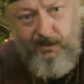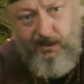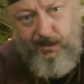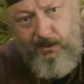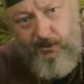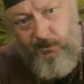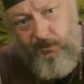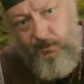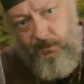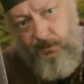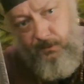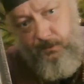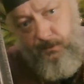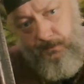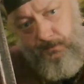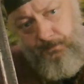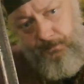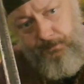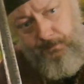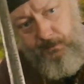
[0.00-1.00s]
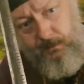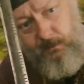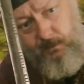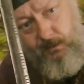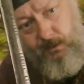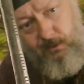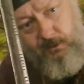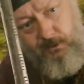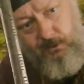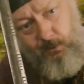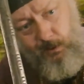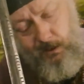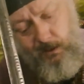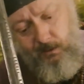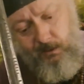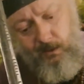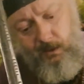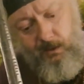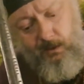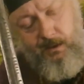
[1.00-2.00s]
here.
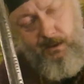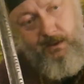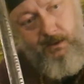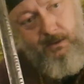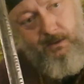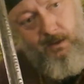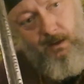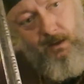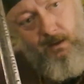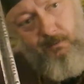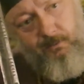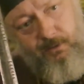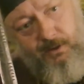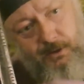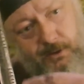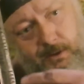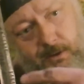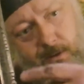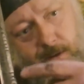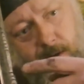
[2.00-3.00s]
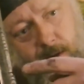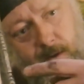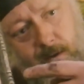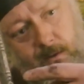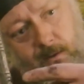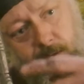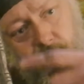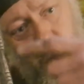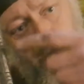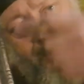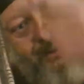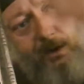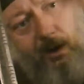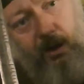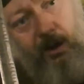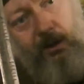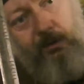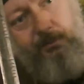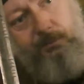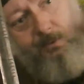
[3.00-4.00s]
Asquelga is Vrish
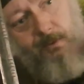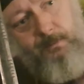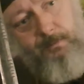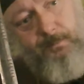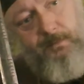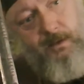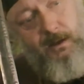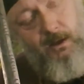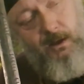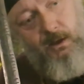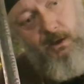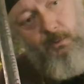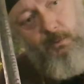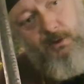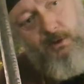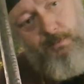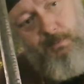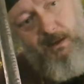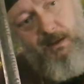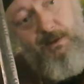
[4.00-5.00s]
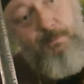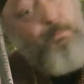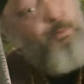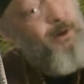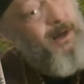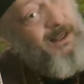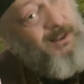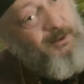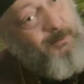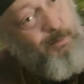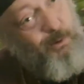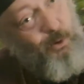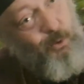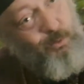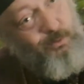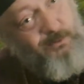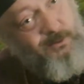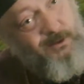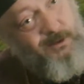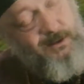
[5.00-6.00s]
Nuknav which means break the
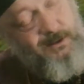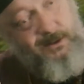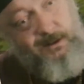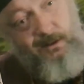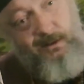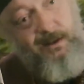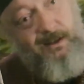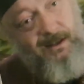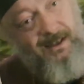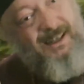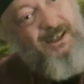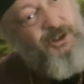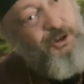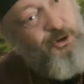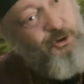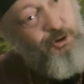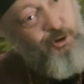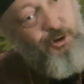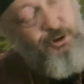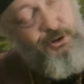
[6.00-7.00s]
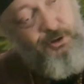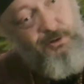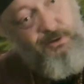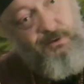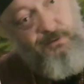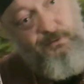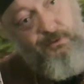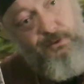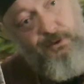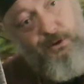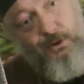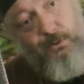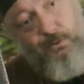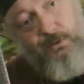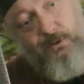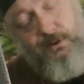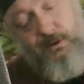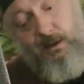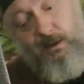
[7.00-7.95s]
bones. It's like instructions for use